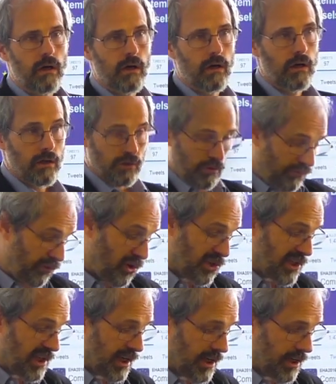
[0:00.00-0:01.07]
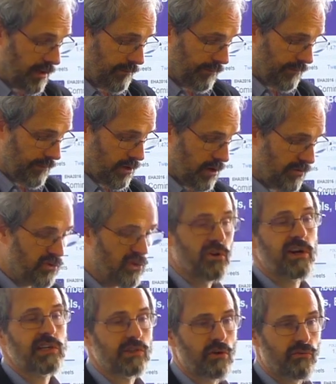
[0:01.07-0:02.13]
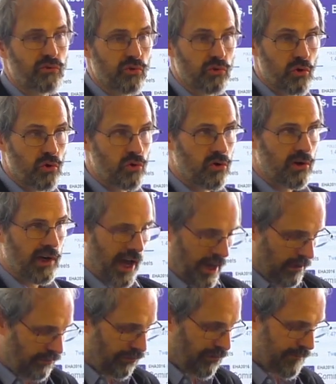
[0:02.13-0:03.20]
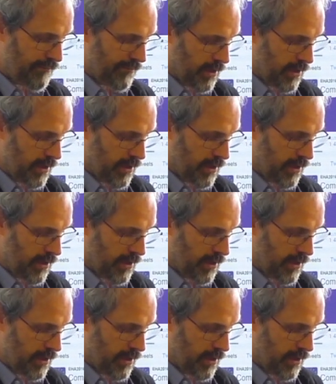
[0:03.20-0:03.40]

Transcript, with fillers: uh, the first day of the rest of your life,